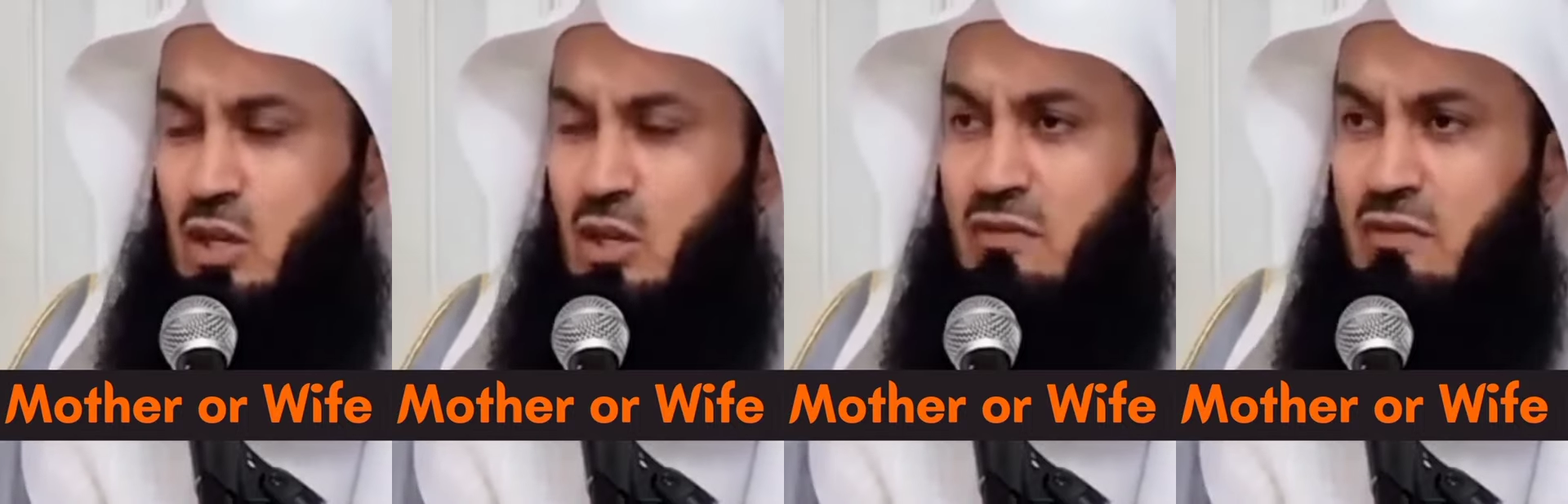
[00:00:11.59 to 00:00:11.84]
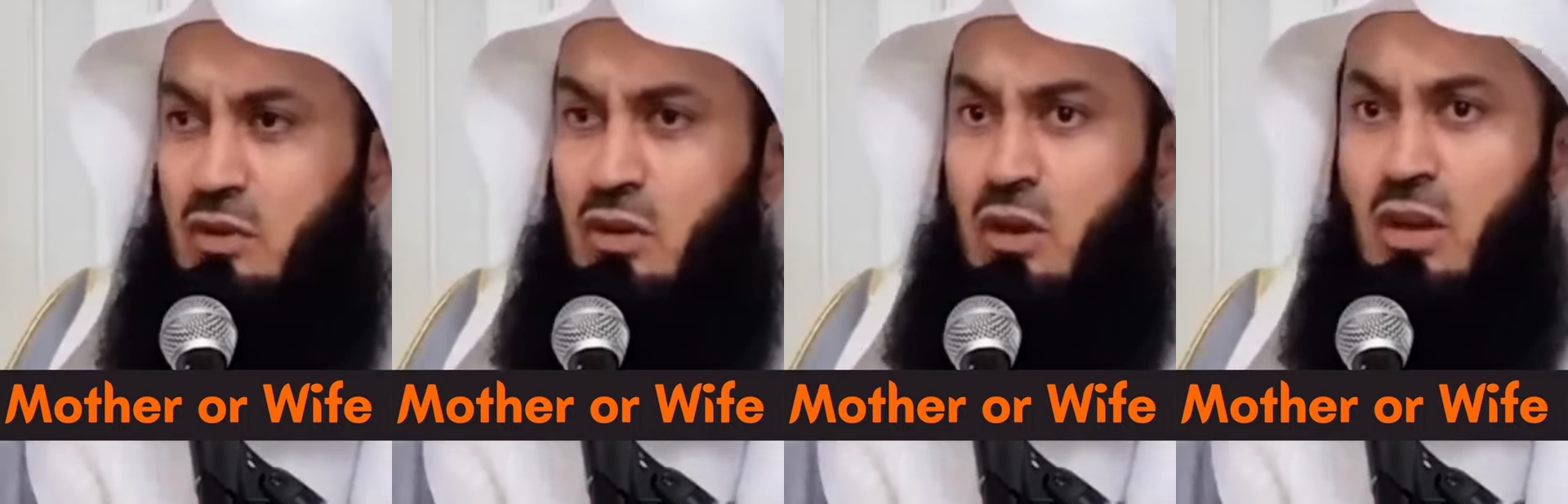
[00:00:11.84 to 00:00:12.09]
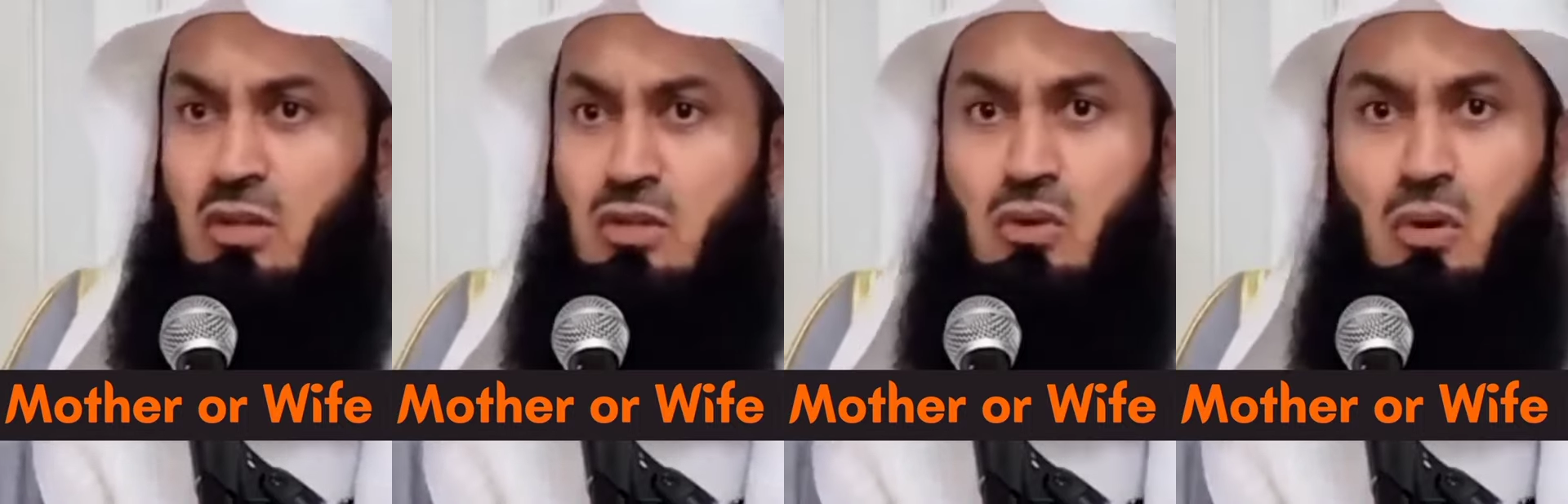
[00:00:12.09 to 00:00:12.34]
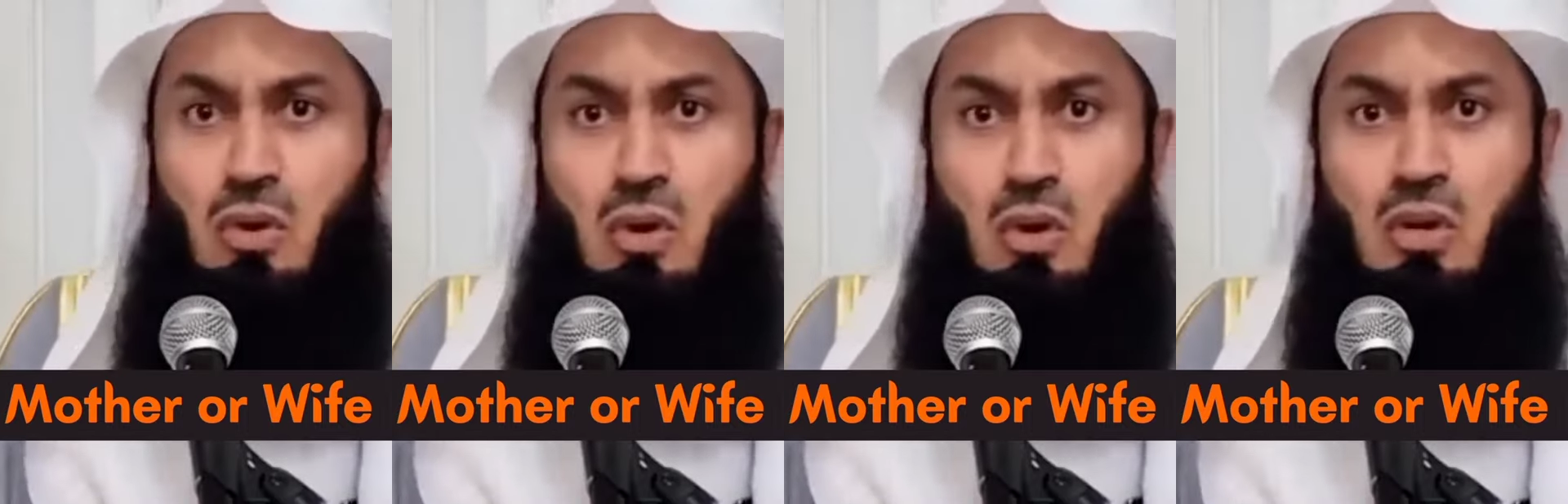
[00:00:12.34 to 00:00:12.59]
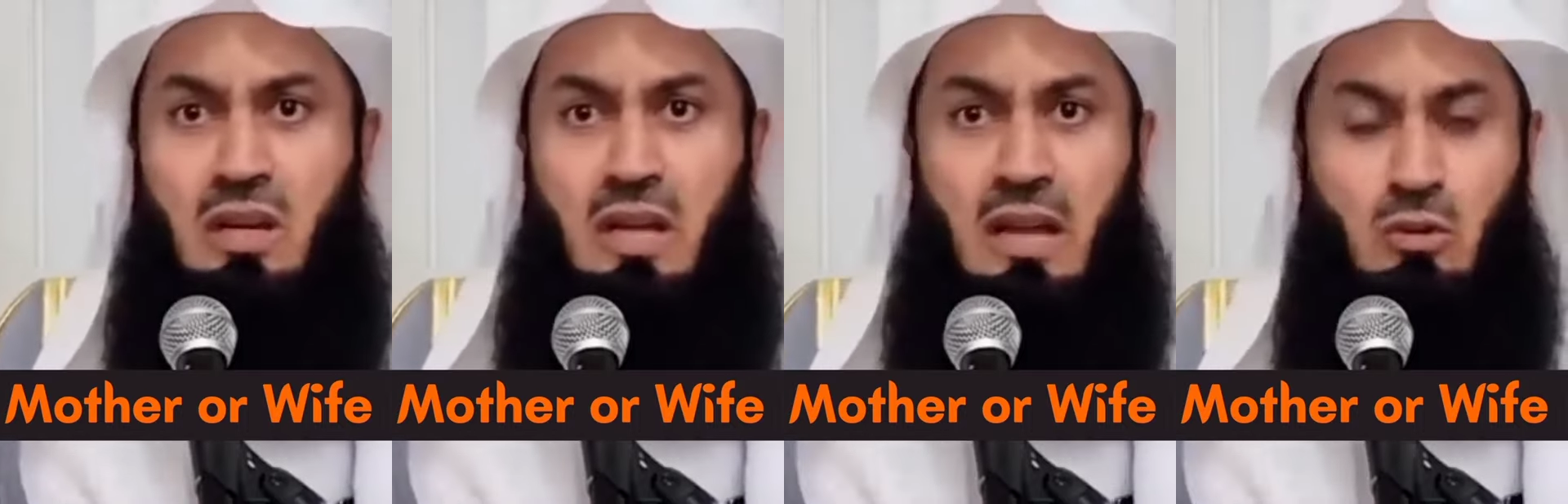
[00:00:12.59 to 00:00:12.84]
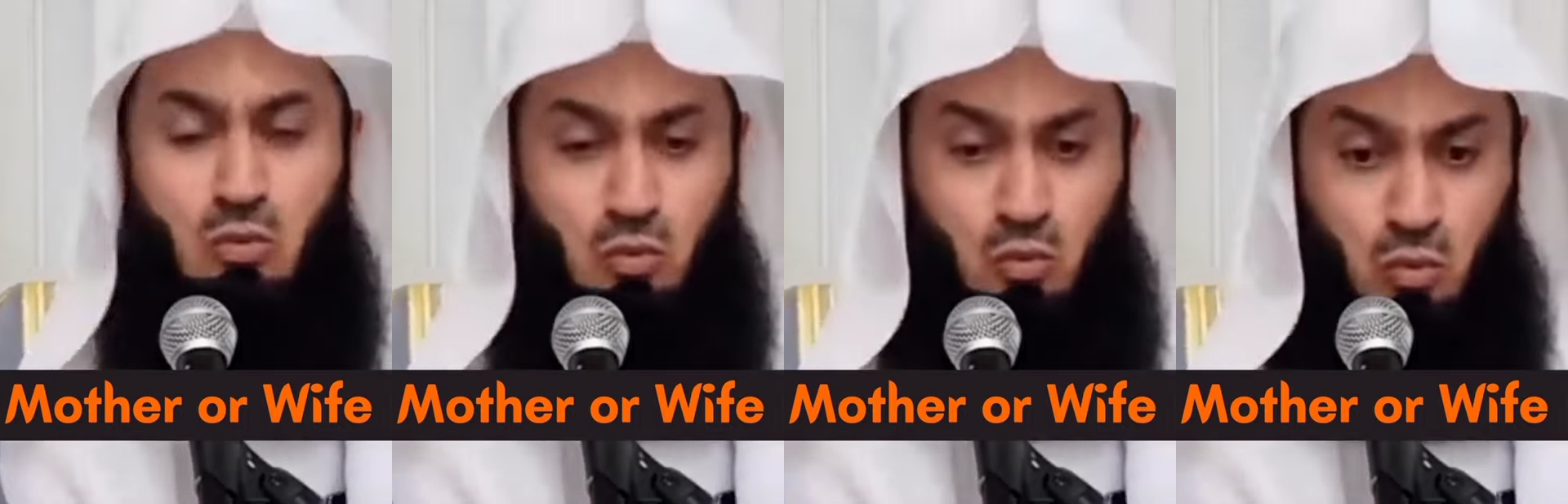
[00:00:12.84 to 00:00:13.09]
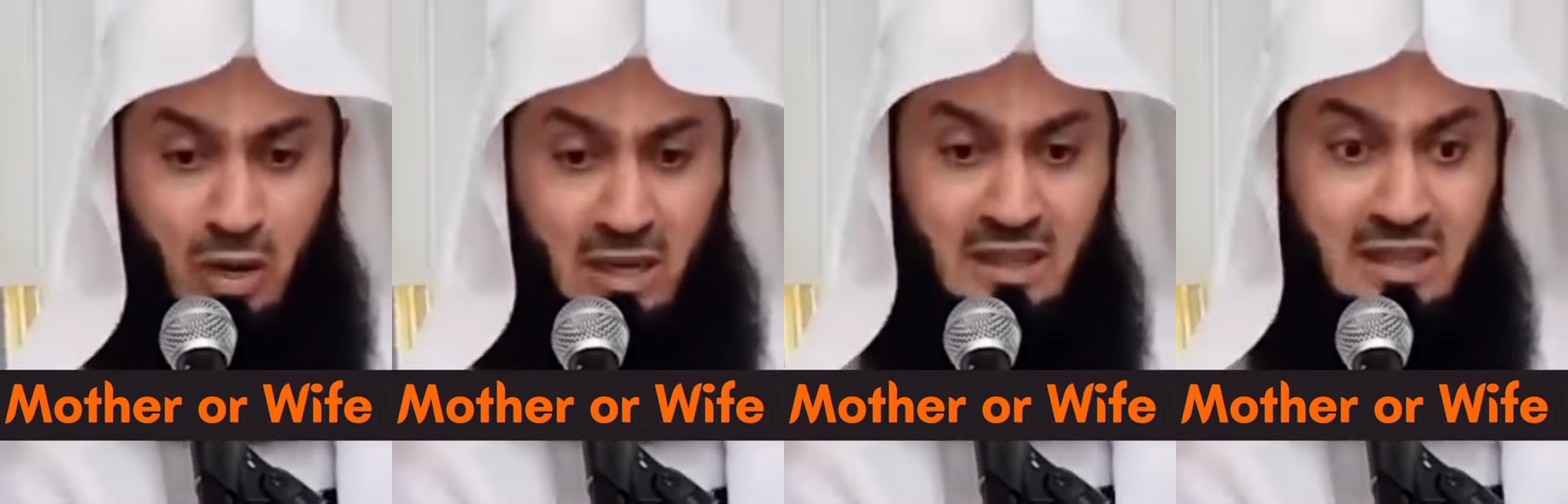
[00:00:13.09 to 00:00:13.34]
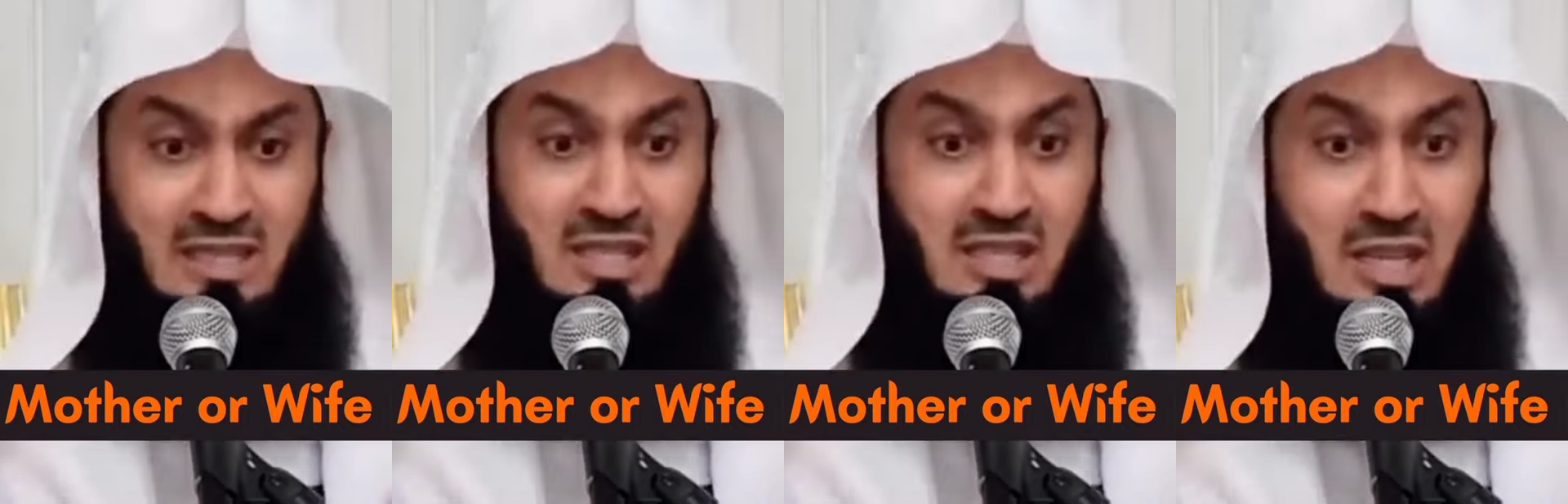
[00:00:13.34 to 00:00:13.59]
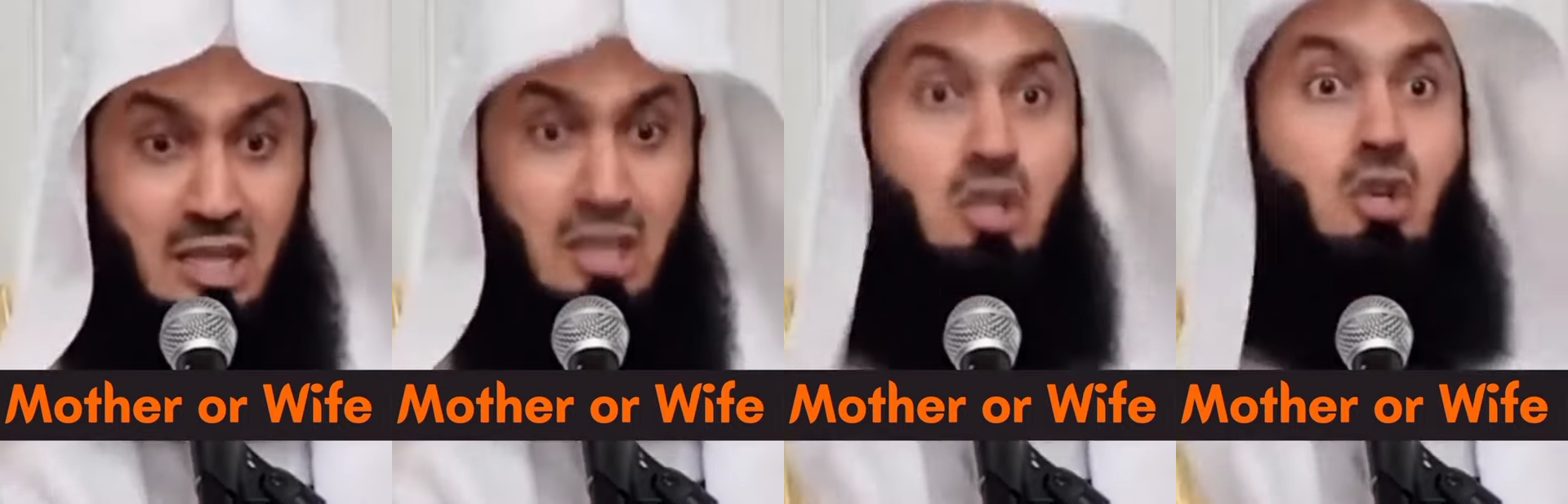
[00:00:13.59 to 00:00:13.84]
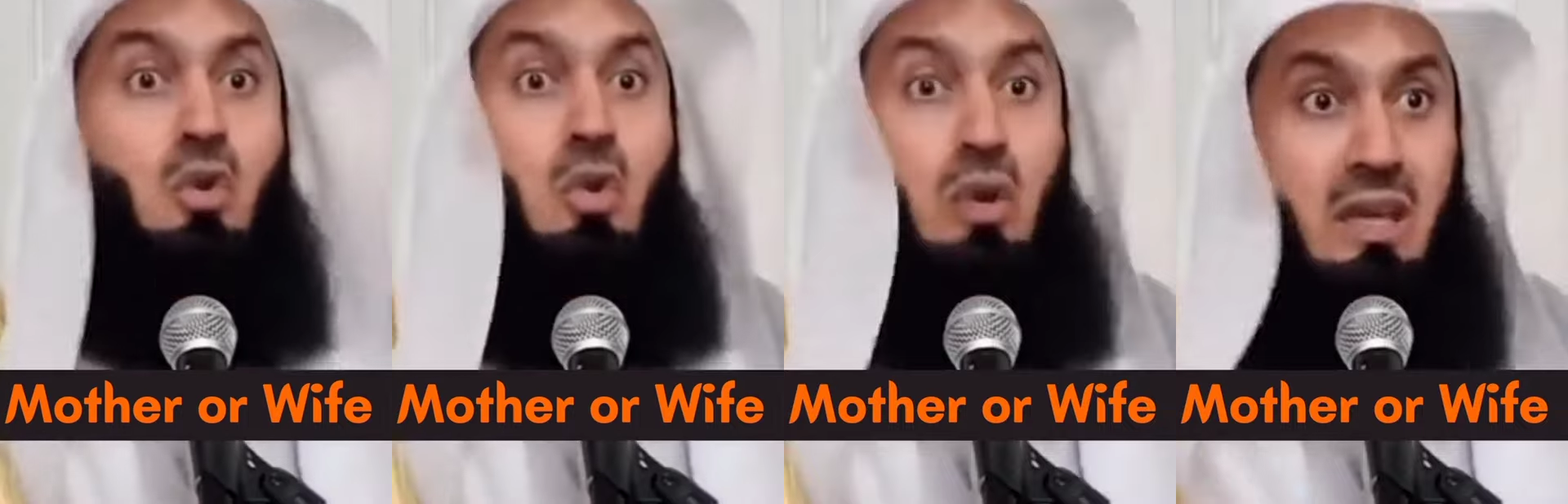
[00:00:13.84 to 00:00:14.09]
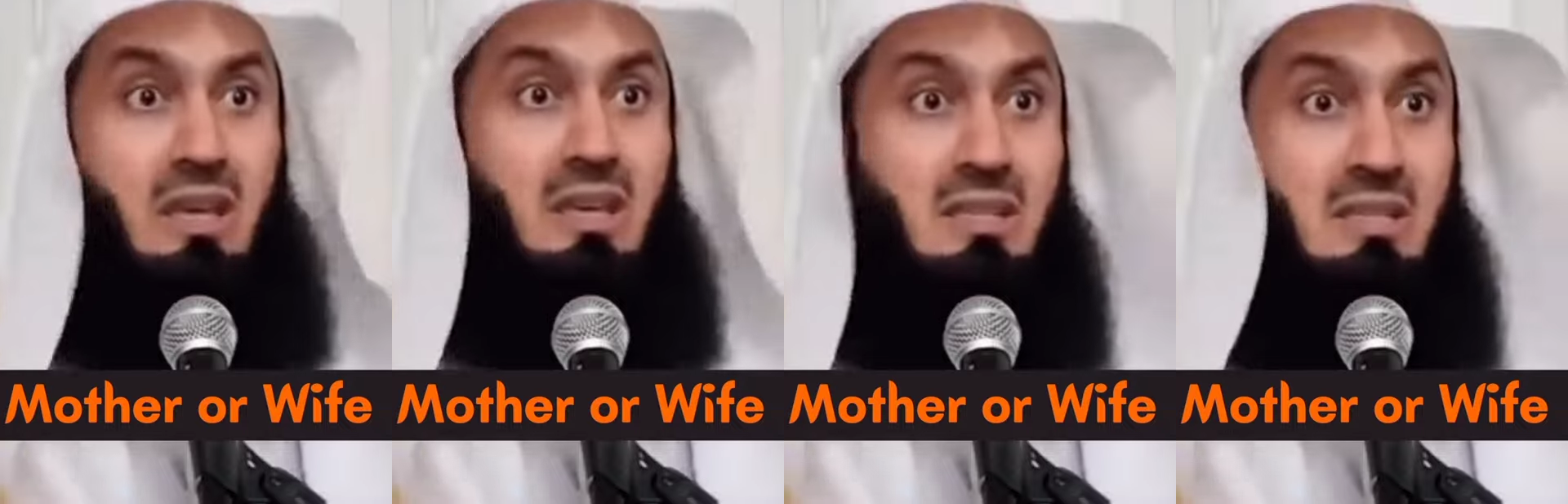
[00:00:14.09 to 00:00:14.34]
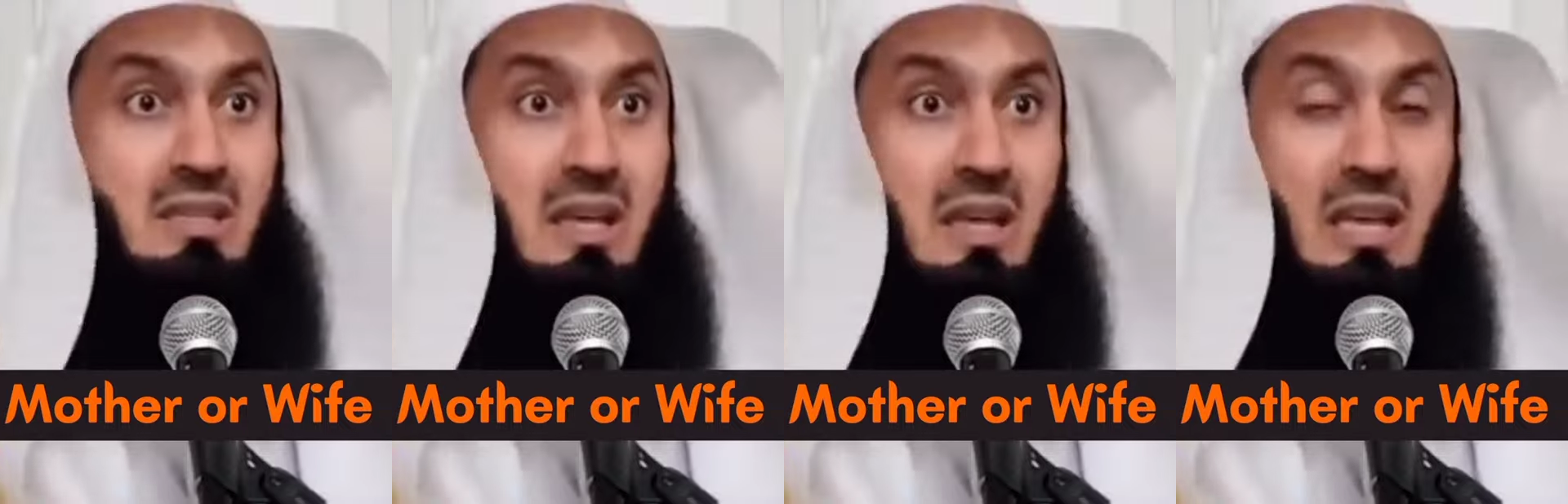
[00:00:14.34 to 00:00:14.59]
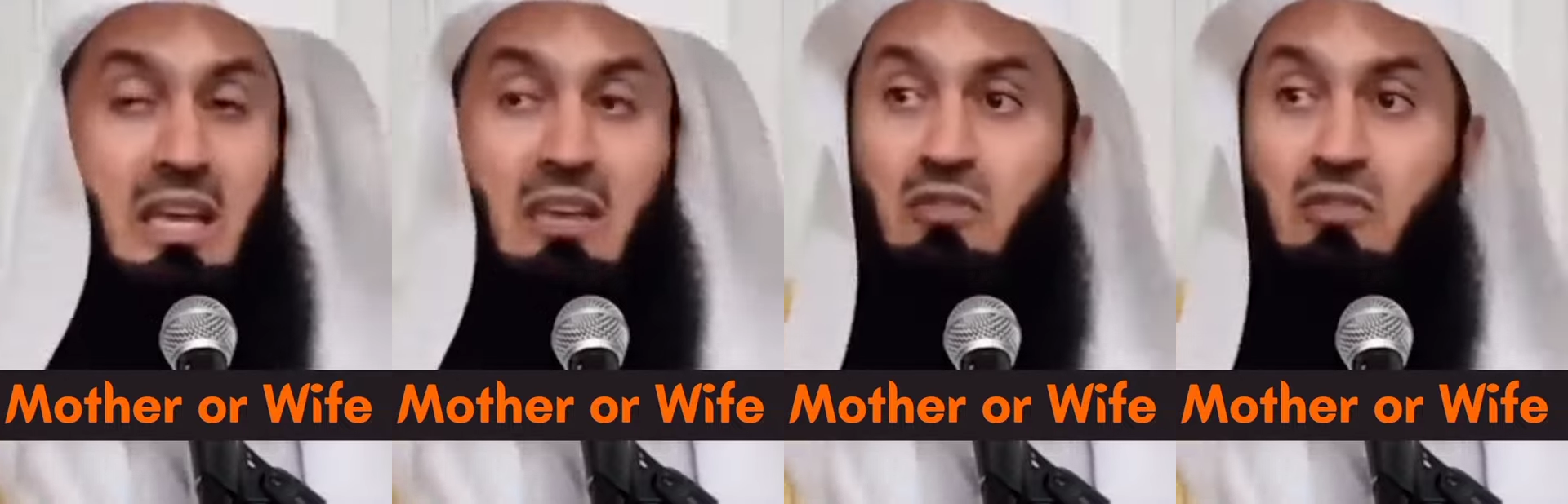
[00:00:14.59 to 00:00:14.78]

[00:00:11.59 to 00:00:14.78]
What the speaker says: you've got to look at what the issue is.